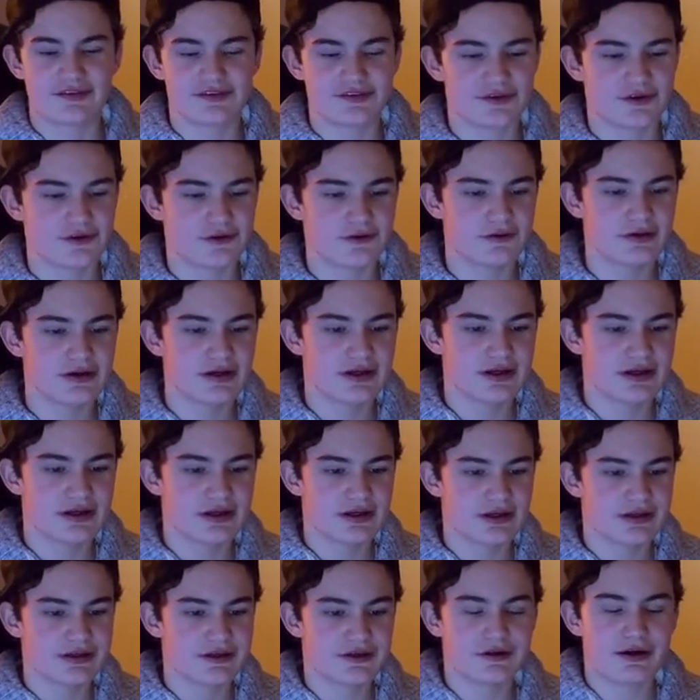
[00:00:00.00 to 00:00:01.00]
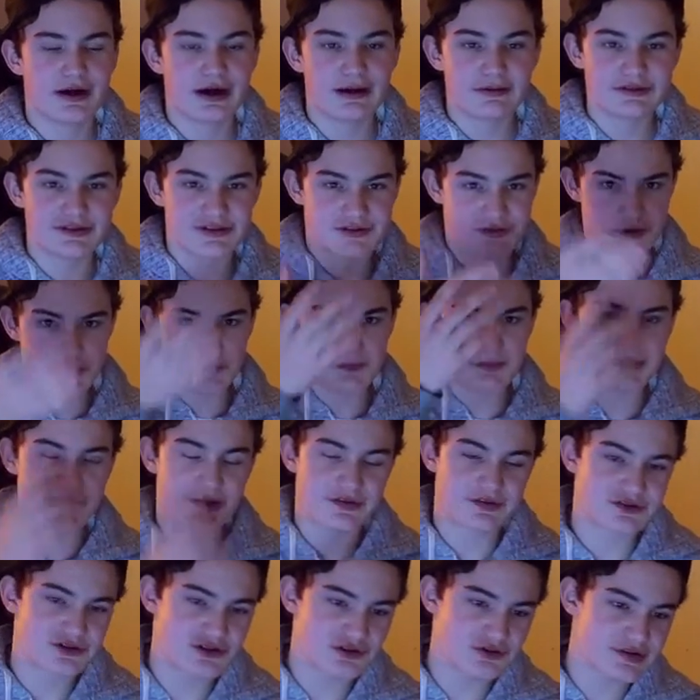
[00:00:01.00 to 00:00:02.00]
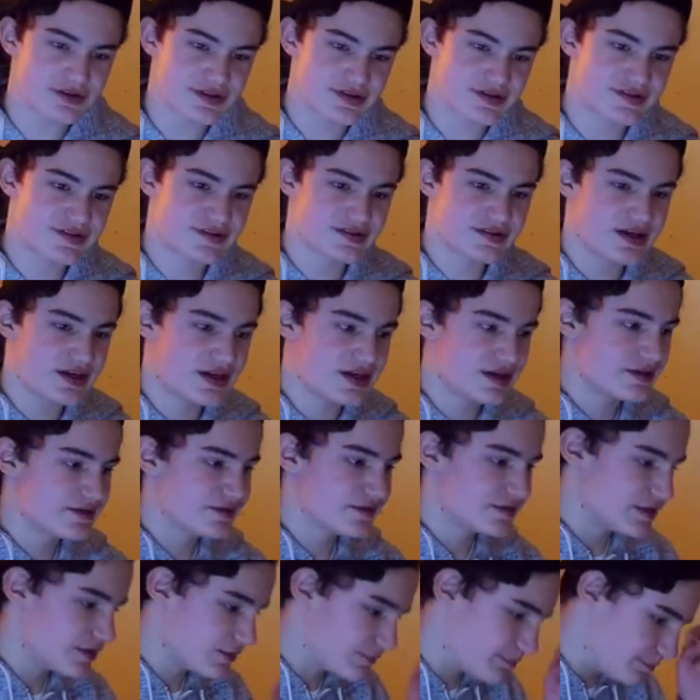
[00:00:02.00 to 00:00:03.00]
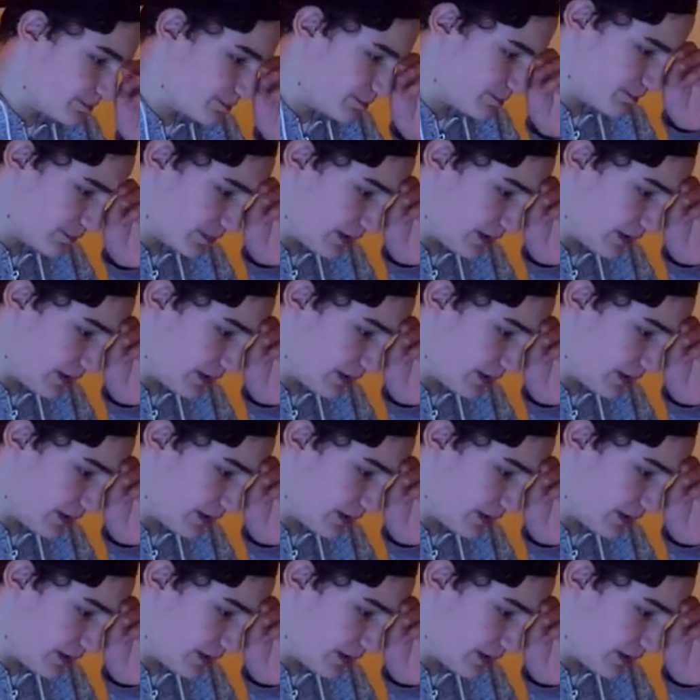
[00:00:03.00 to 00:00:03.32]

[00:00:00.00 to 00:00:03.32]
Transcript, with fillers: So, you know, I just hope you guys enjoy this, and um,